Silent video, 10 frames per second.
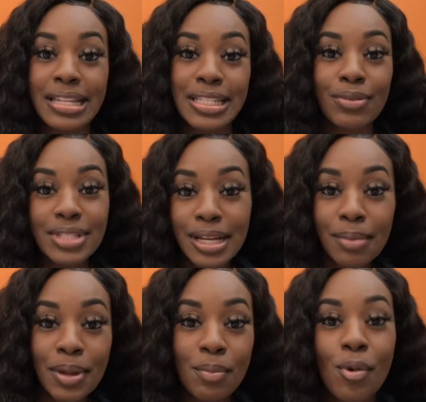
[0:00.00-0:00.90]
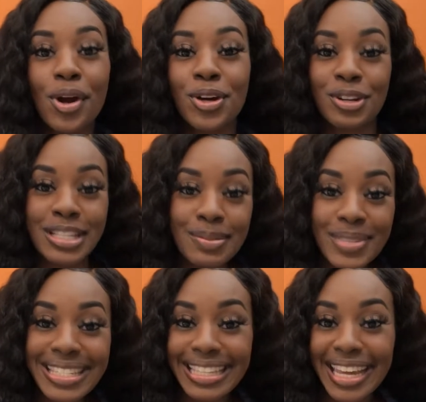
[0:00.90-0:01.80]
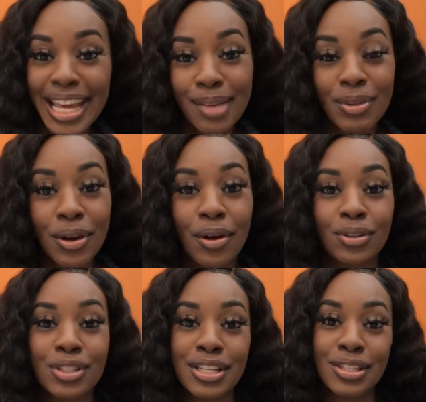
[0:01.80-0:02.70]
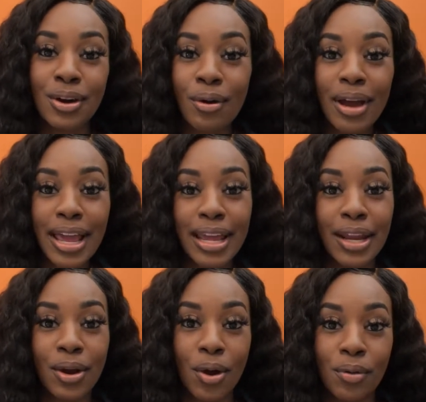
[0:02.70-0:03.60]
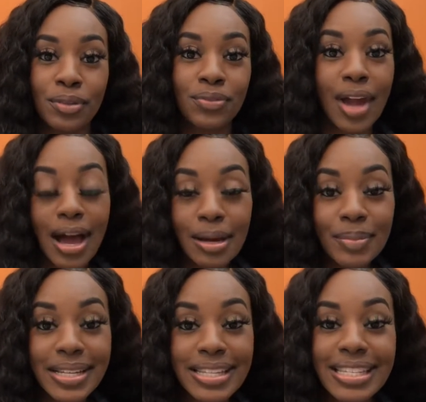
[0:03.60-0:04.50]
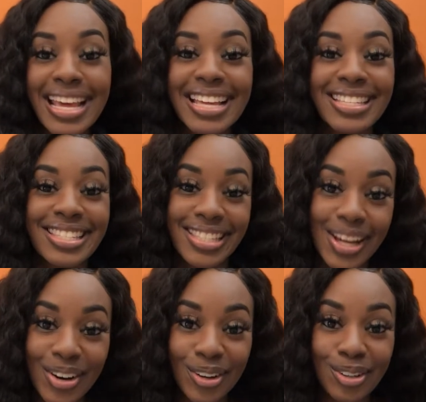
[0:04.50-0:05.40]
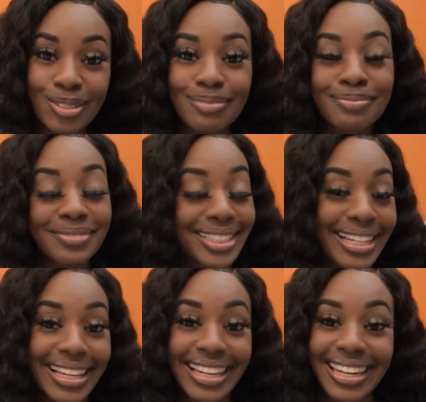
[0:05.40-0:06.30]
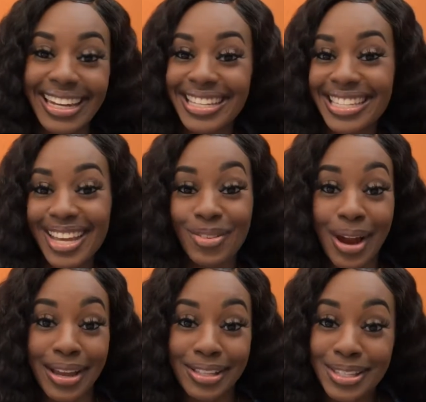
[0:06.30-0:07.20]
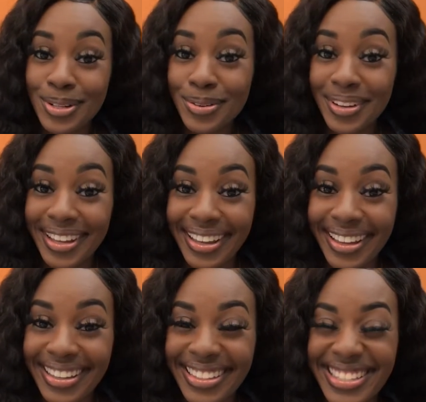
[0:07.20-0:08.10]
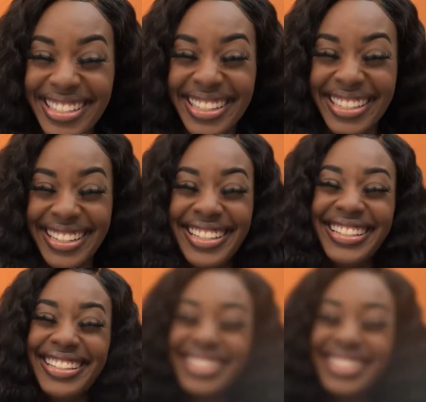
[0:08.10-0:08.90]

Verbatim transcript: So it's gonna be more Christmas theme, you know, just to go ahead and go with Vlogmas. So let's get right into it.